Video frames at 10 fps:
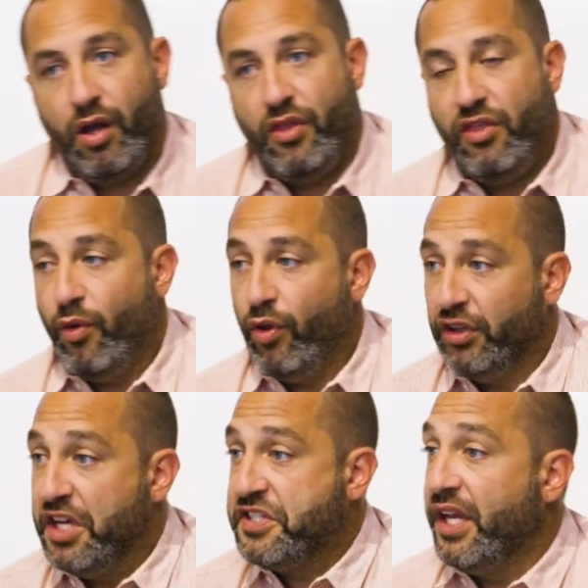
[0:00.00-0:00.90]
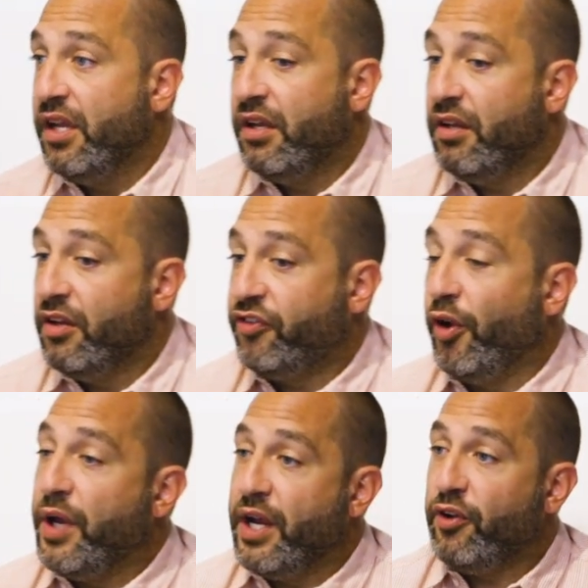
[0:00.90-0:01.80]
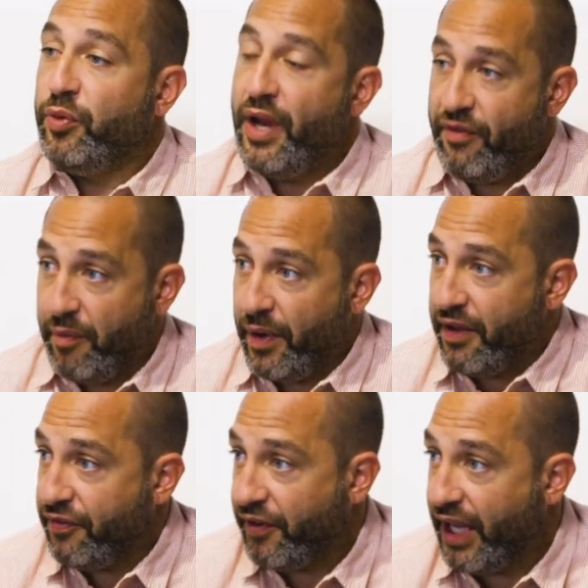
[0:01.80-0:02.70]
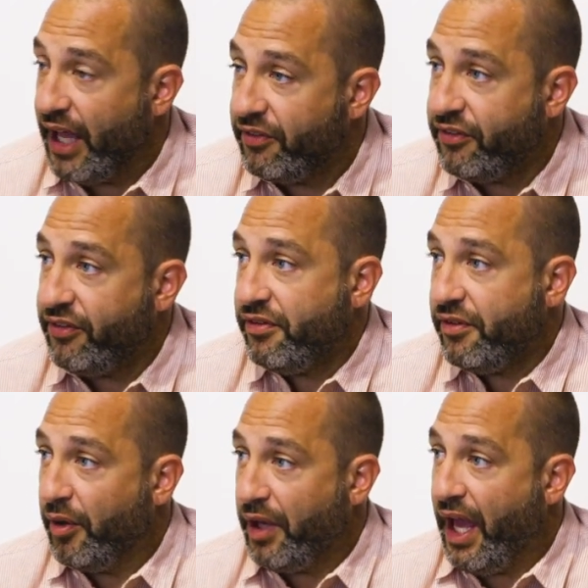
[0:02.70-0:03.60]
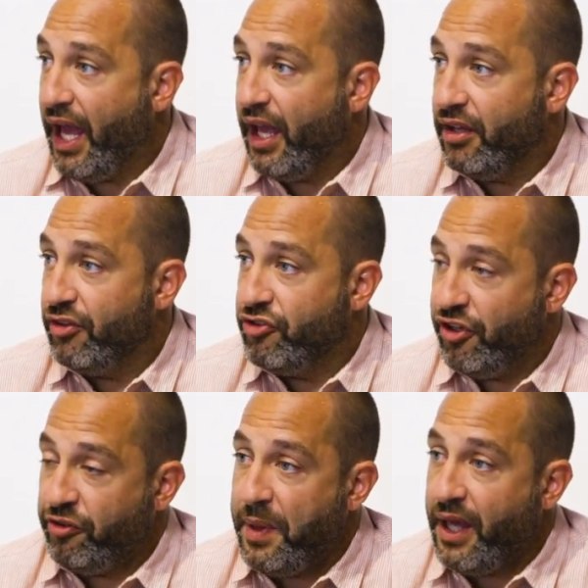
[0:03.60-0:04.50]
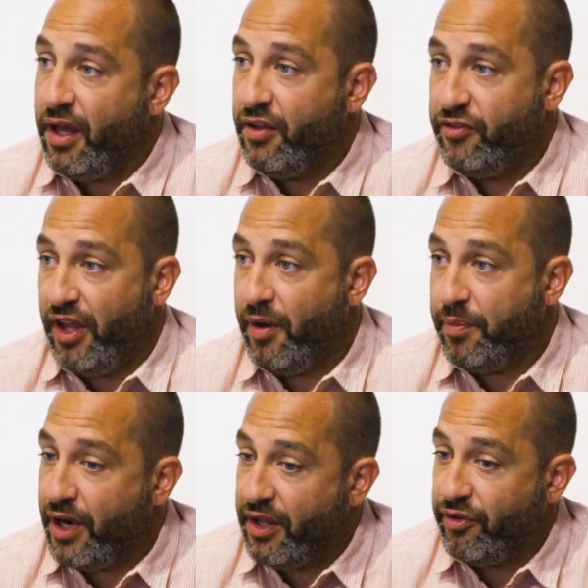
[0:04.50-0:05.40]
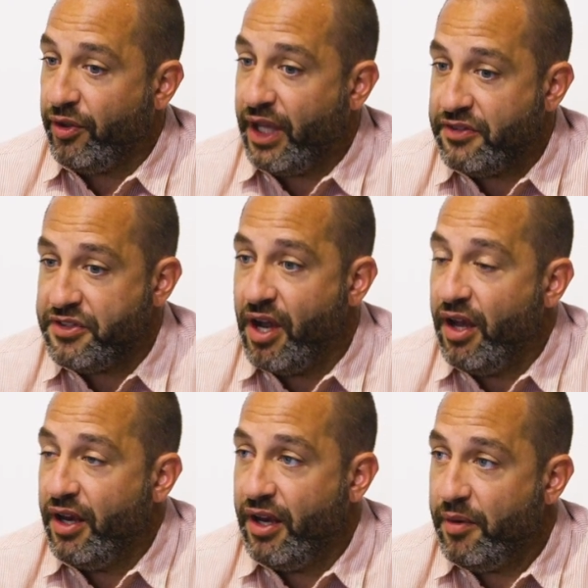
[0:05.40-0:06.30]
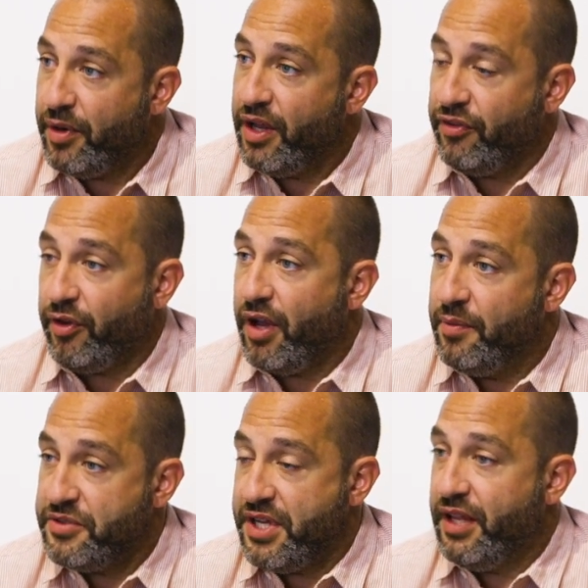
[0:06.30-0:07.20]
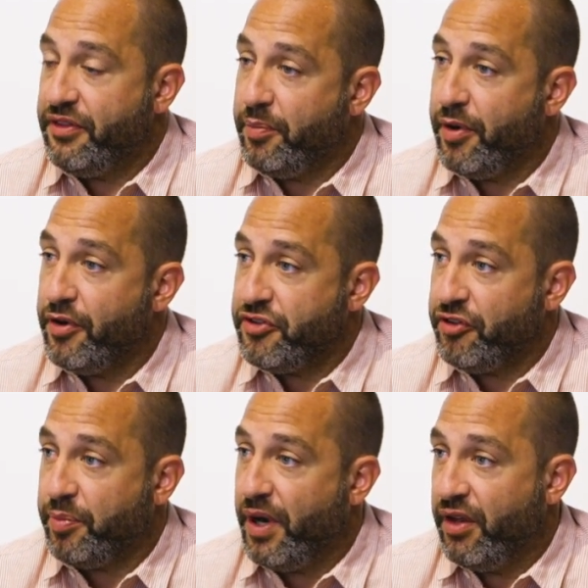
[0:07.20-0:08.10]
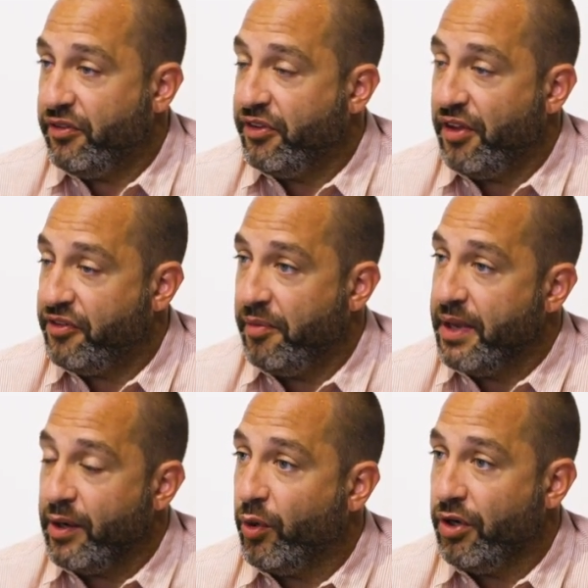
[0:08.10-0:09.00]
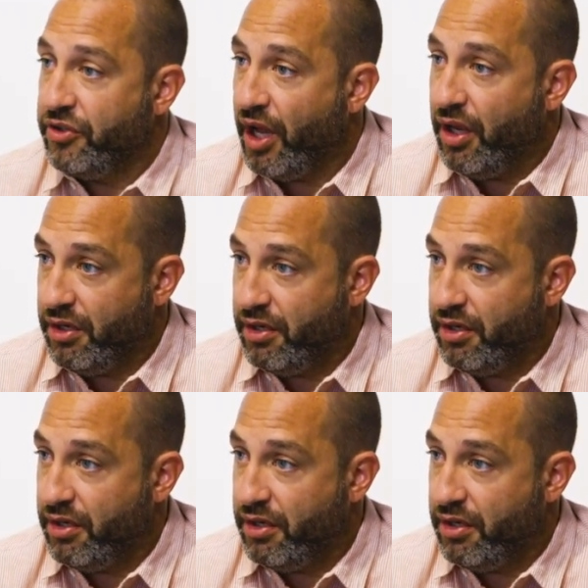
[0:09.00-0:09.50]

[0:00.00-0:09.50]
That's just my personal Listen, take on it. So here's what everybody forgets, okay? Just because an appraisal gets done, an appraisal comes in at the purchase price, doesn't mean we're done.